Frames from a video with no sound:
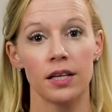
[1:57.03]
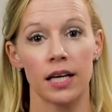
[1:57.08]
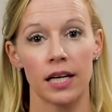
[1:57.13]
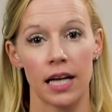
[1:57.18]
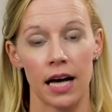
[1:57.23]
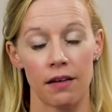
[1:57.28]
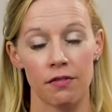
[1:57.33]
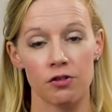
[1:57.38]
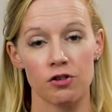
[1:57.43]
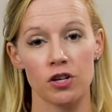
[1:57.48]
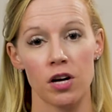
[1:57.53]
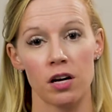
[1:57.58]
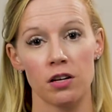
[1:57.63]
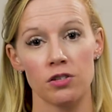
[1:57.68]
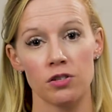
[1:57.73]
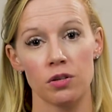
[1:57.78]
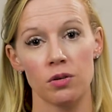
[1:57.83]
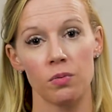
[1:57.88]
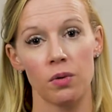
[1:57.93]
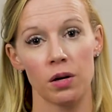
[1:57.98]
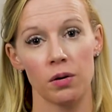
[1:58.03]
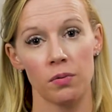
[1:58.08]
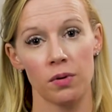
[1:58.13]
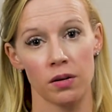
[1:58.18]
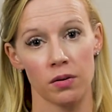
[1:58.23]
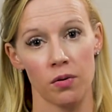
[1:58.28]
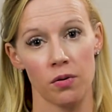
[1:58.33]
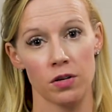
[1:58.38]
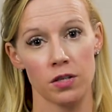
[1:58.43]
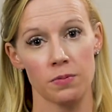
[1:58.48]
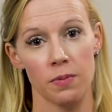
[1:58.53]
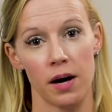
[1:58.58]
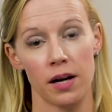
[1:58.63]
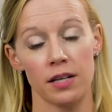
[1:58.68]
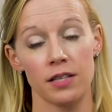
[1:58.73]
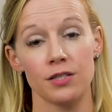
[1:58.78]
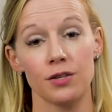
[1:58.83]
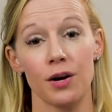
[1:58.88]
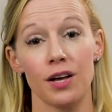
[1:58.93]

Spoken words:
and have your child do the one-to-one correspondence.